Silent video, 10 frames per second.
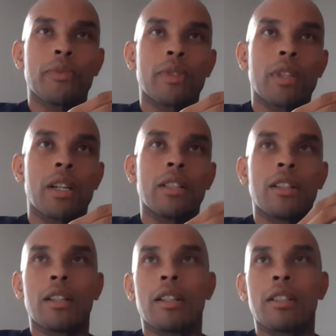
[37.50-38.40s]

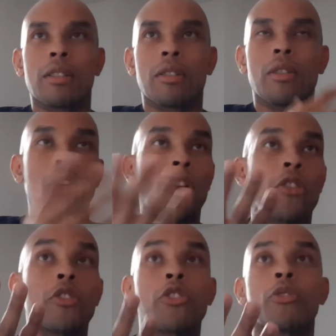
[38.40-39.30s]
another
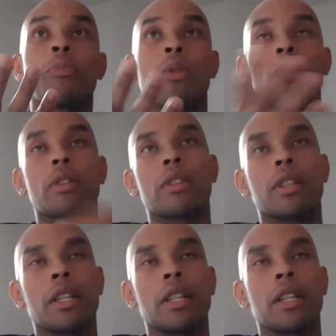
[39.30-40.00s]
sport.